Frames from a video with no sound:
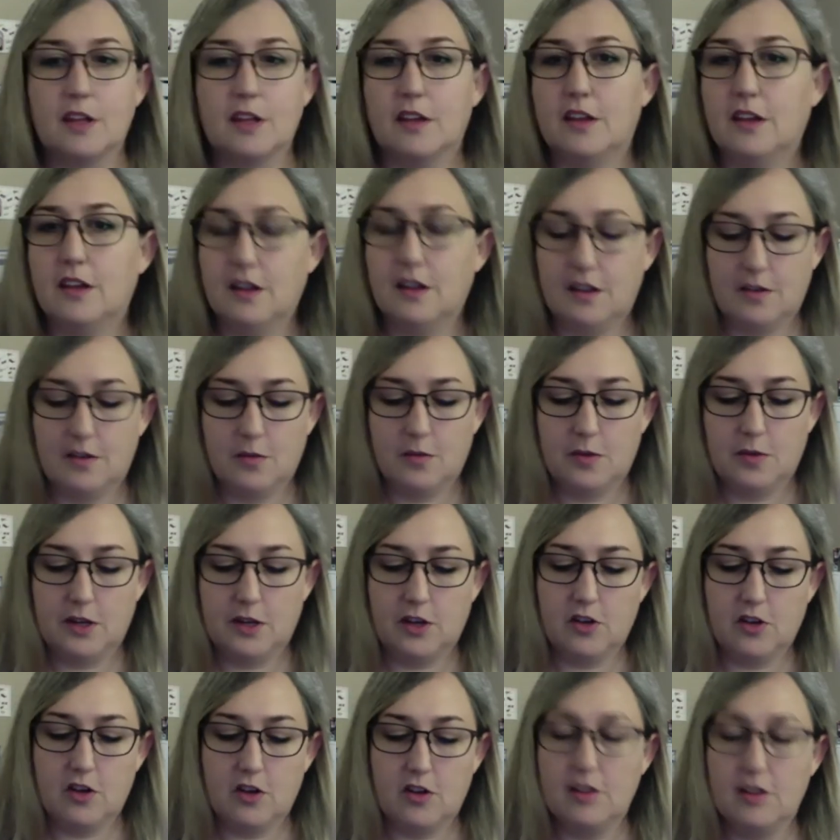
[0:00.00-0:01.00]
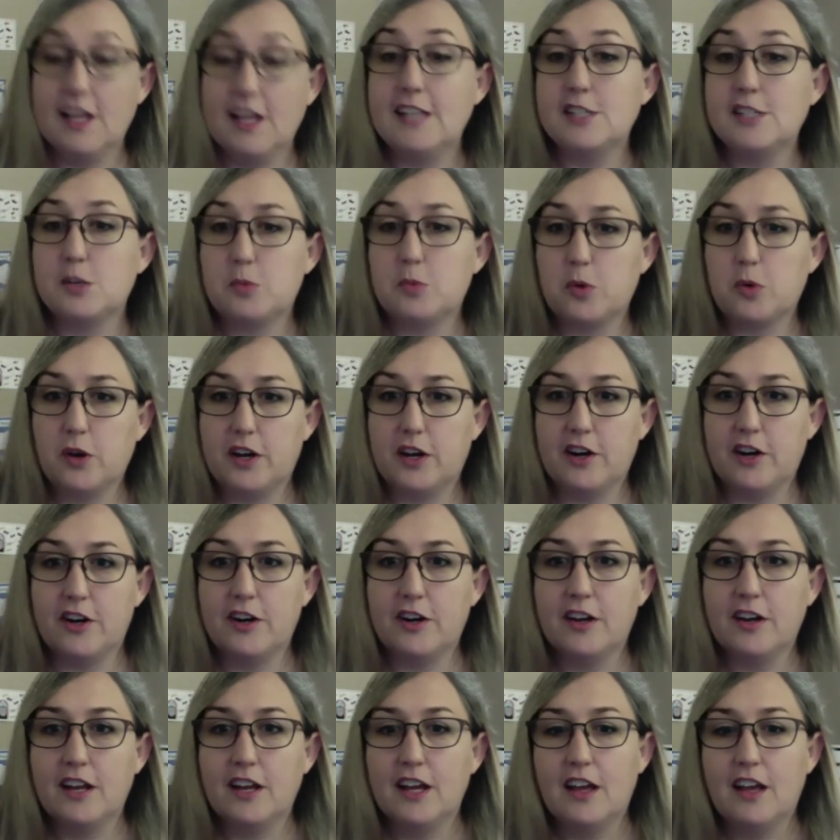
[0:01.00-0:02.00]
what do you call it, laser pointer
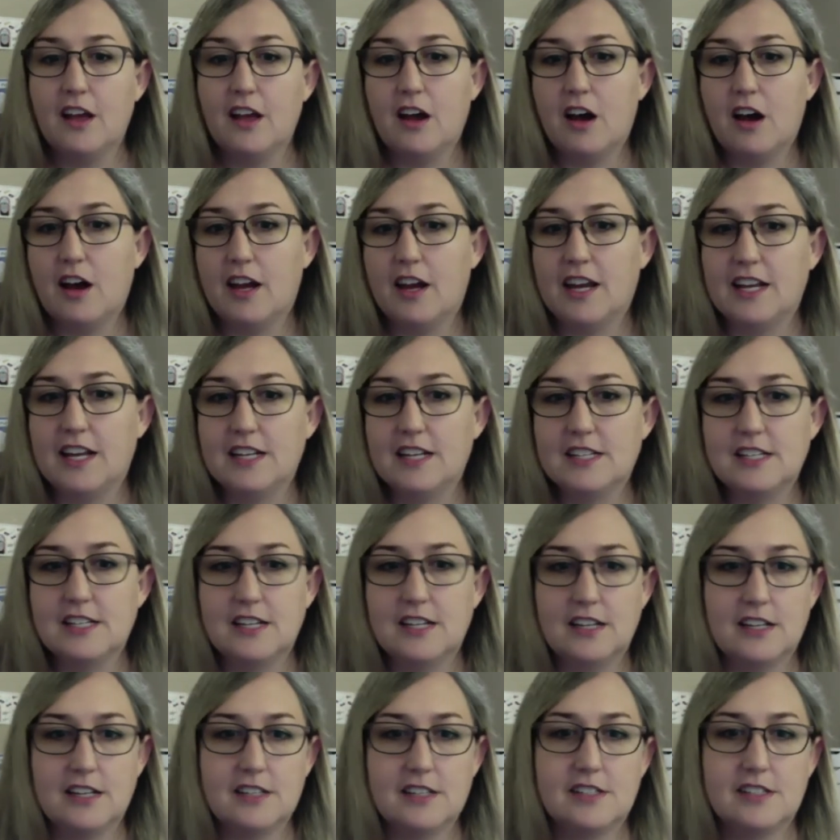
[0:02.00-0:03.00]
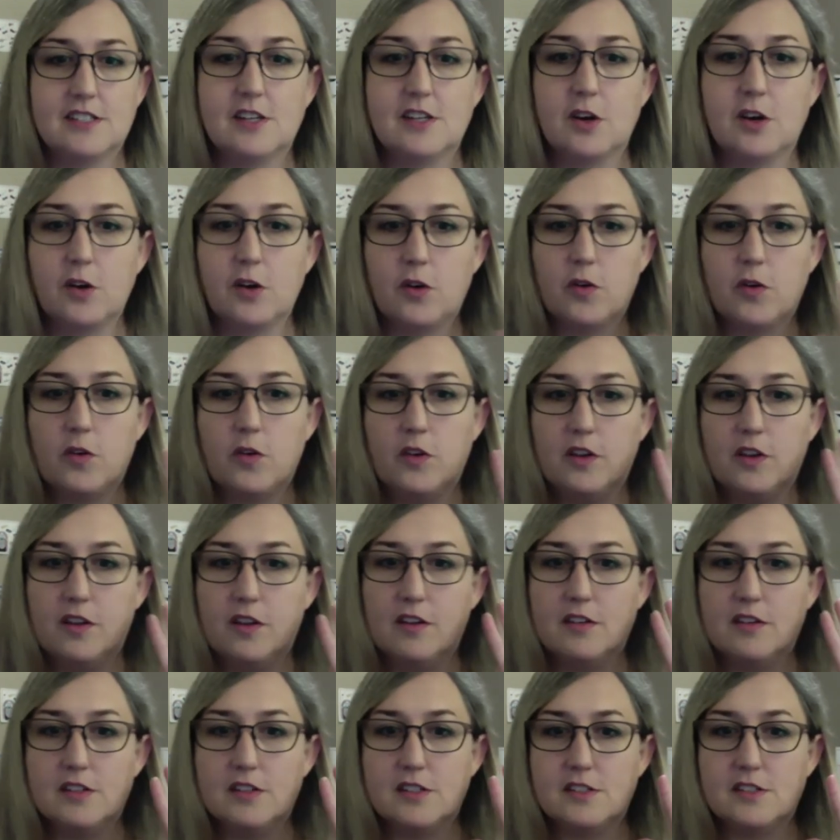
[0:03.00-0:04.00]
on it. And so
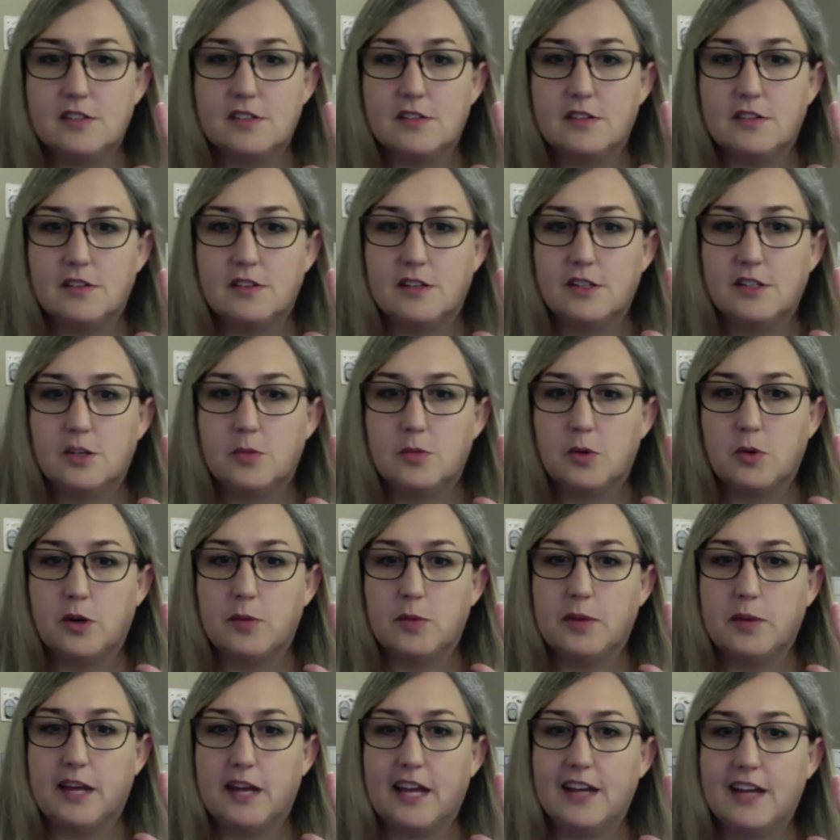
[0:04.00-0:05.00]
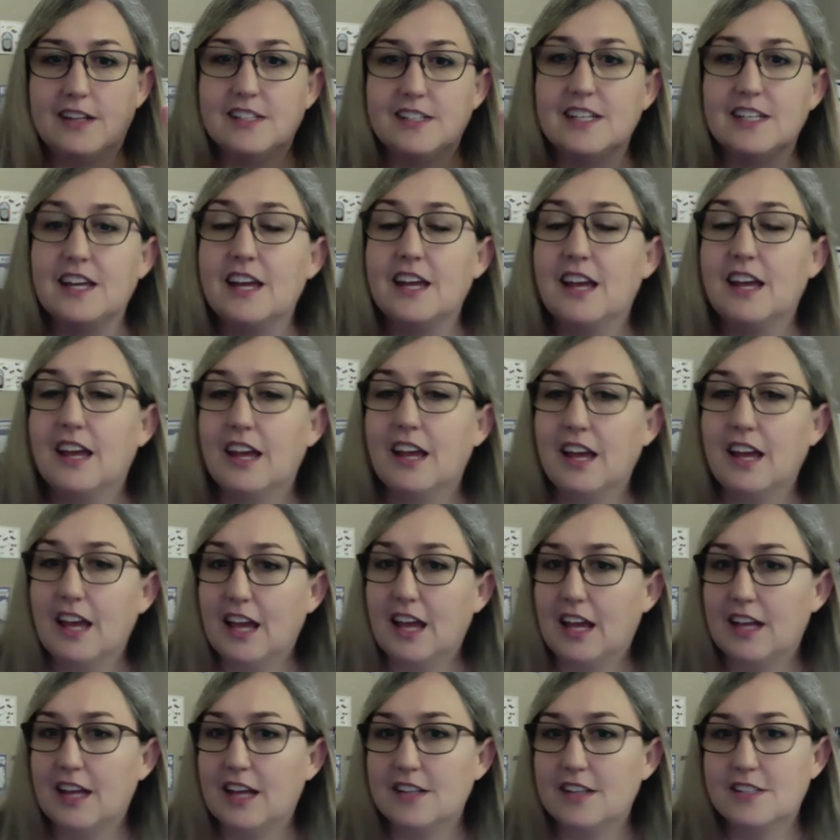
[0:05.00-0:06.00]
I'll just laser point my hand.
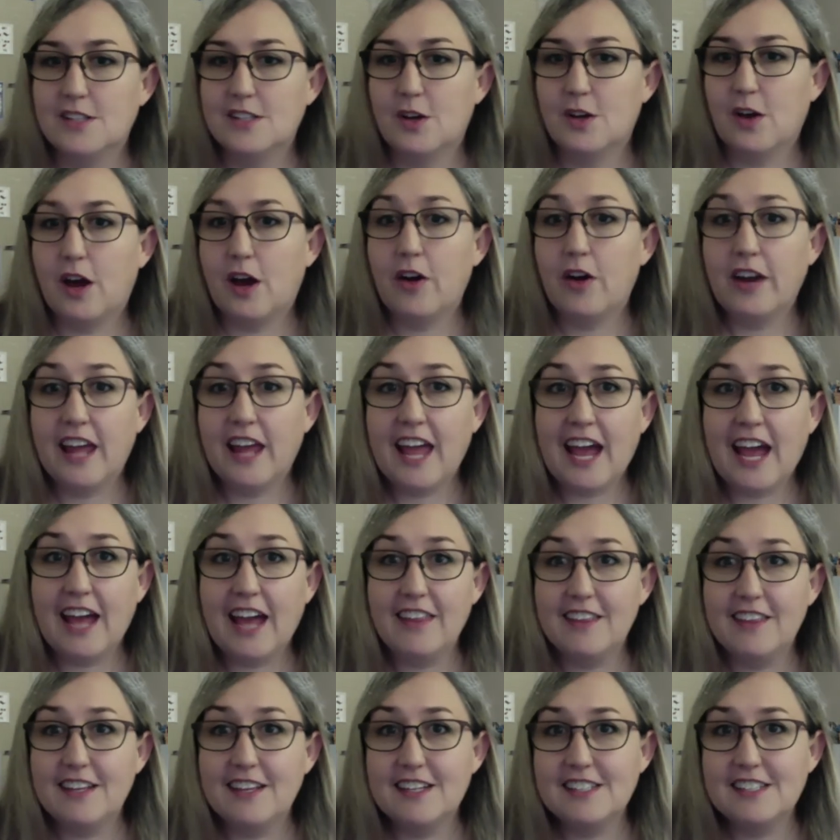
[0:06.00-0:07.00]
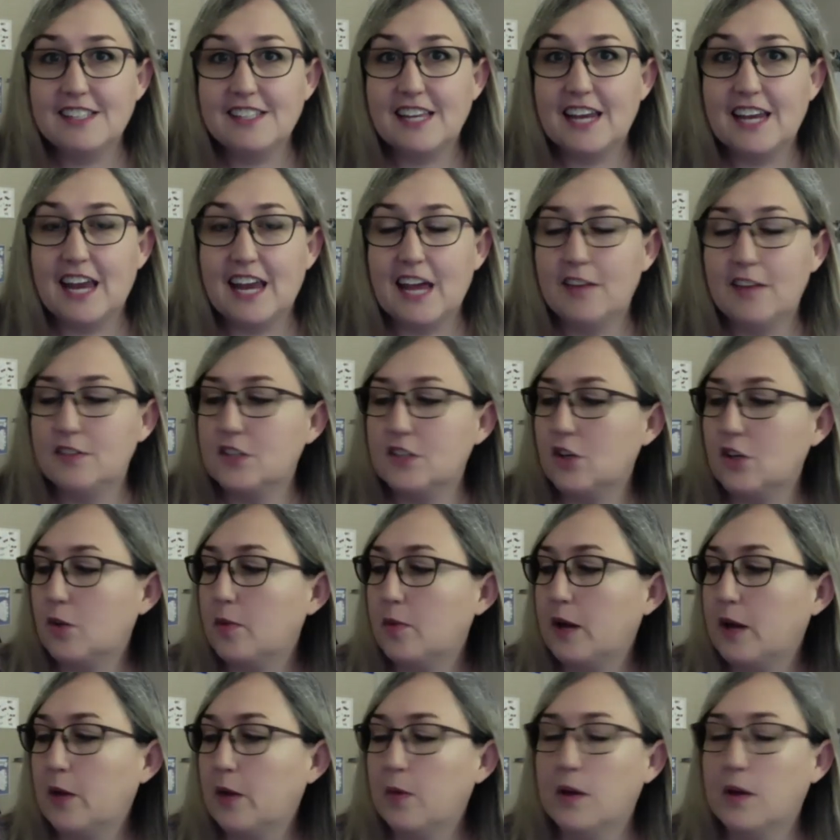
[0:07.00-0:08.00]
And so I already had this. I didn't have to go
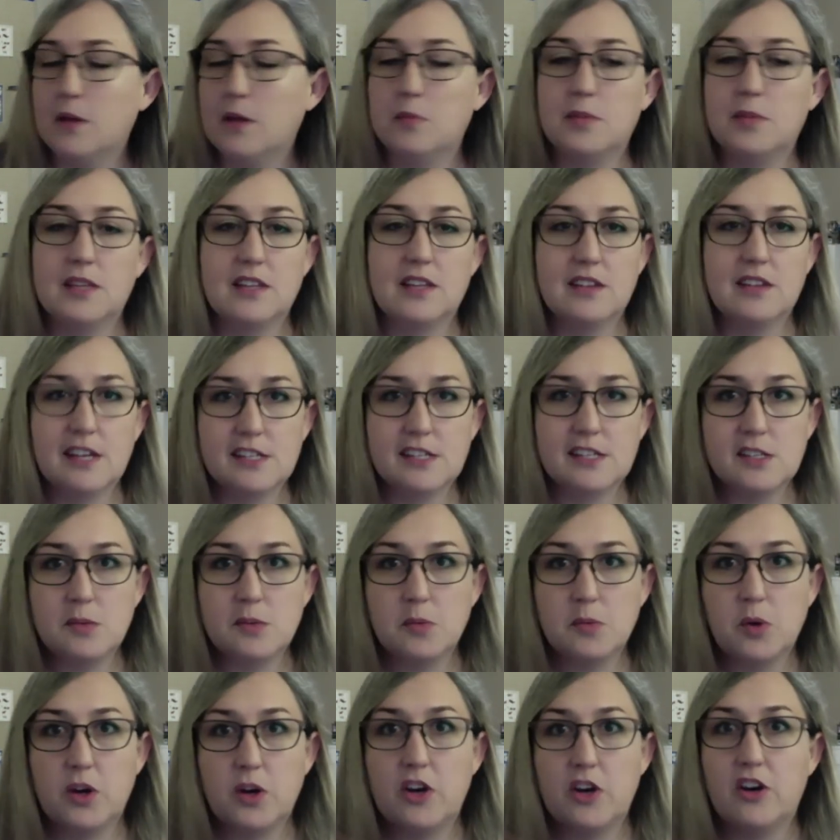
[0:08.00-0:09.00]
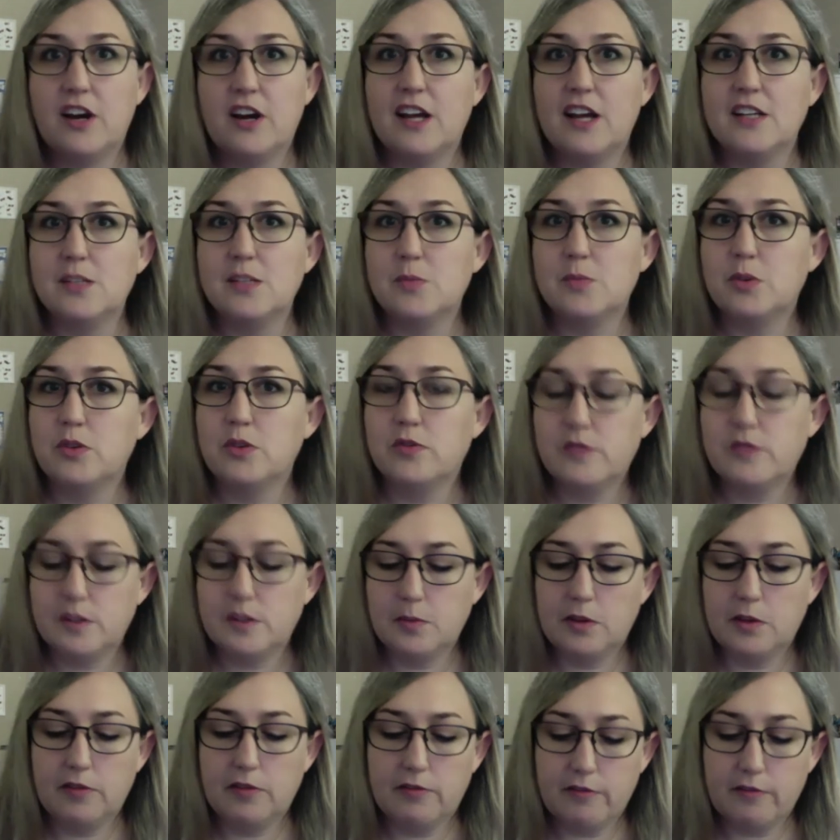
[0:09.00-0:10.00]
buy one, but the laser pointer has proved to
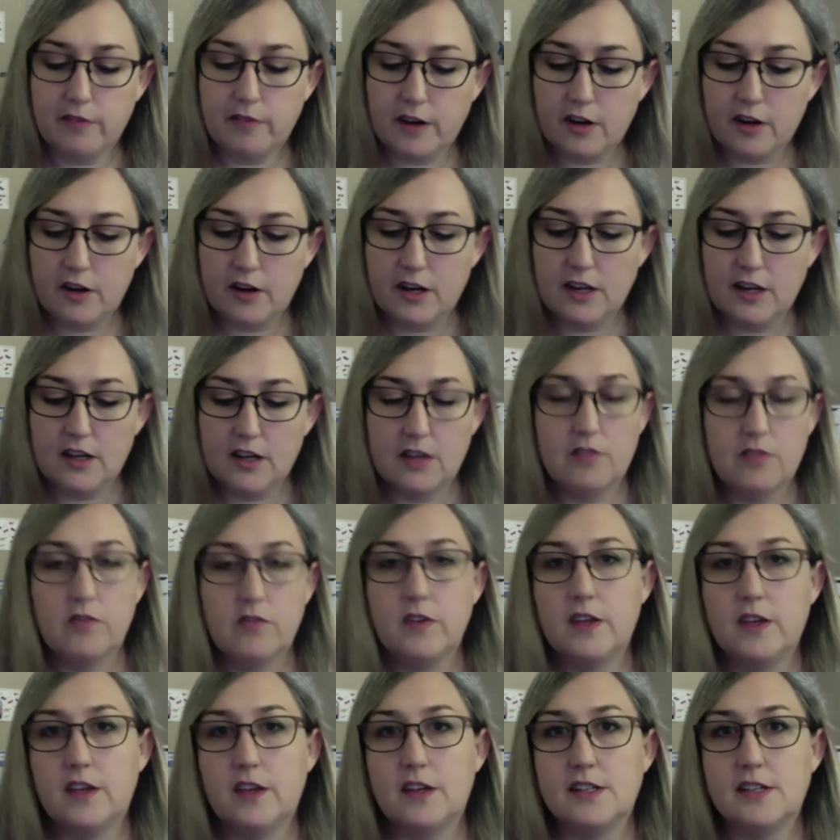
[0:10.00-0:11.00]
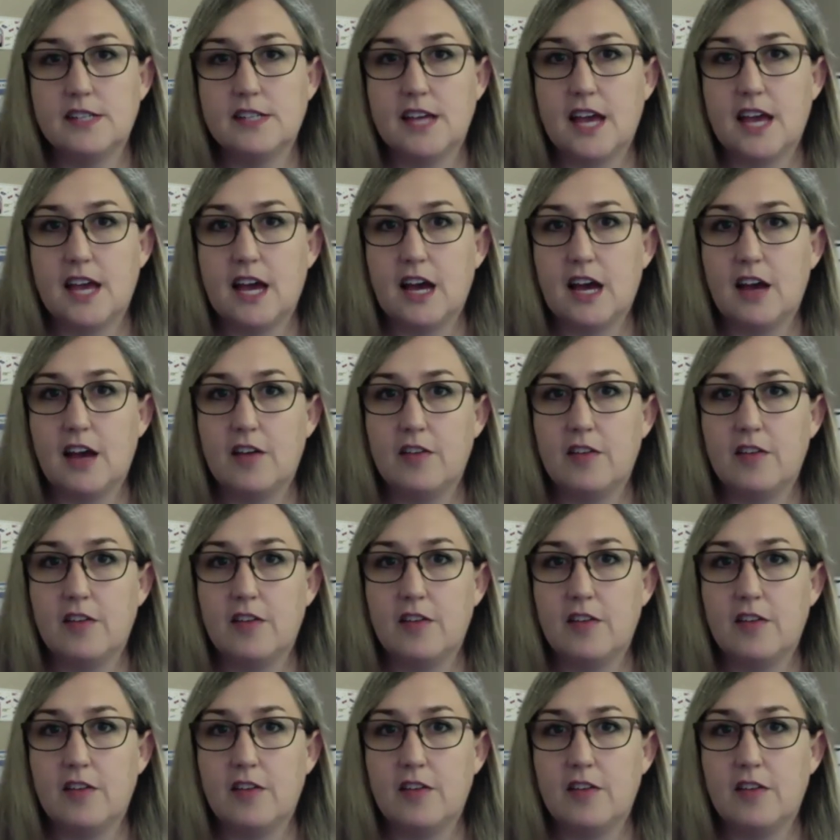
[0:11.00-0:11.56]
be very convenient to have,